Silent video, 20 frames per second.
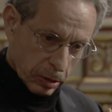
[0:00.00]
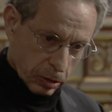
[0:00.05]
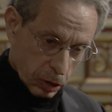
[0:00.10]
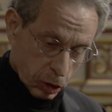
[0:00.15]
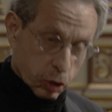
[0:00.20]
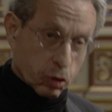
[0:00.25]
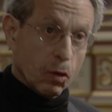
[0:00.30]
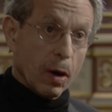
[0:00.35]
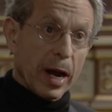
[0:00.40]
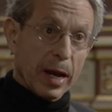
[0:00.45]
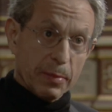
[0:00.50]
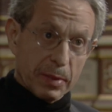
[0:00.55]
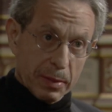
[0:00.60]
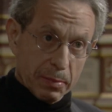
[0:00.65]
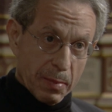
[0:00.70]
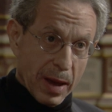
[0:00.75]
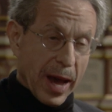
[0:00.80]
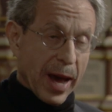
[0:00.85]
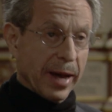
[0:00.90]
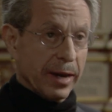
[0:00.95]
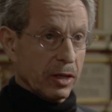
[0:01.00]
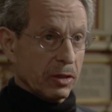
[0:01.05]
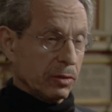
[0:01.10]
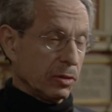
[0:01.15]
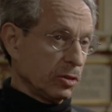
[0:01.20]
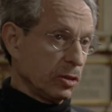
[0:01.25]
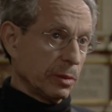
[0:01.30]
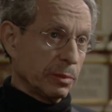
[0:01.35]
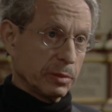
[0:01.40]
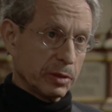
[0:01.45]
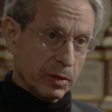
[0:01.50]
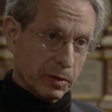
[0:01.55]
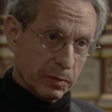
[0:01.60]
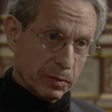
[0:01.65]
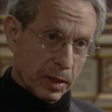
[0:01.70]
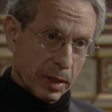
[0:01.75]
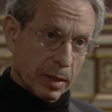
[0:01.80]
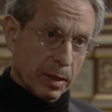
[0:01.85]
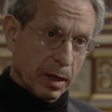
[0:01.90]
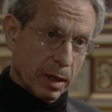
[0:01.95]
describing matter, in terms
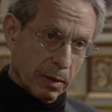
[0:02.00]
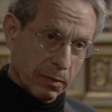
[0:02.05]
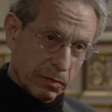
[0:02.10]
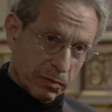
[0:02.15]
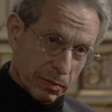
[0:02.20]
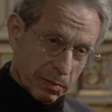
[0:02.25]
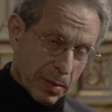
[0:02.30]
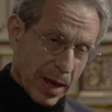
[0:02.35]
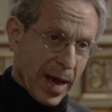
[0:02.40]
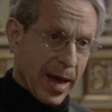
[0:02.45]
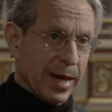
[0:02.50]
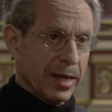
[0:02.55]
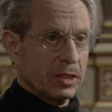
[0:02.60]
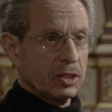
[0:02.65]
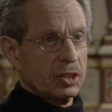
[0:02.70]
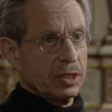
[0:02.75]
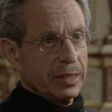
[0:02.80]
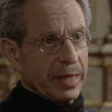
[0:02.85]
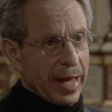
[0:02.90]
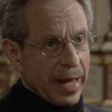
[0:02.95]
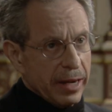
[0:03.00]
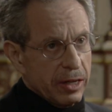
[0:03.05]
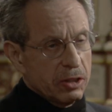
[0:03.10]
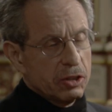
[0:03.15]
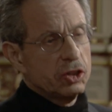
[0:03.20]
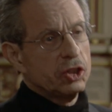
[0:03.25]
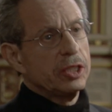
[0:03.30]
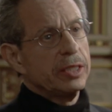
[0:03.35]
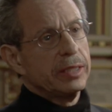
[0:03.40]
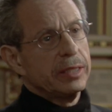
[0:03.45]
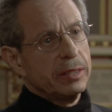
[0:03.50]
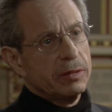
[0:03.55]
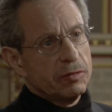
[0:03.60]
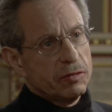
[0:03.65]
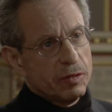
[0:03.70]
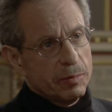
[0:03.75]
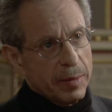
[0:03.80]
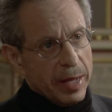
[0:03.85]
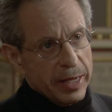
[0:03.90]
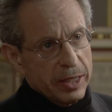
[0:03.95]
of mass and energy and
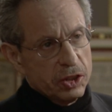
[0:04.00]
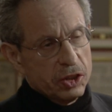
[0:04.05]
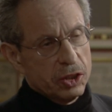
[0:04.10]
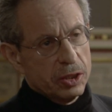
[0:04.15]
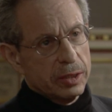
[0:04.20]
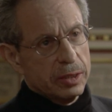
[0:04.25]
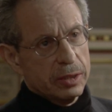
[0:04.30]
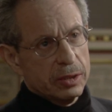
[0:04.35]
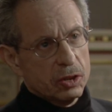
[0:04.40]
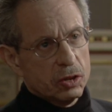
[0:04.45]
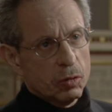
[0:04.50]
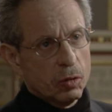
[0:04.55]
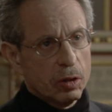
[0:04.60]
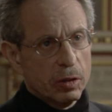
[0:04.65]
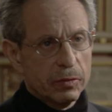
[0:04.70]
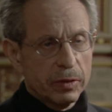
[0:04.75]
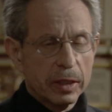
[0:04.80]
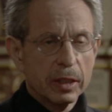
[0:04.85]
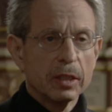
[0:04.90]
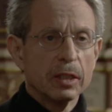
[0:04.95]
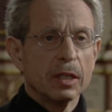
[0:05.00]
information, and sort of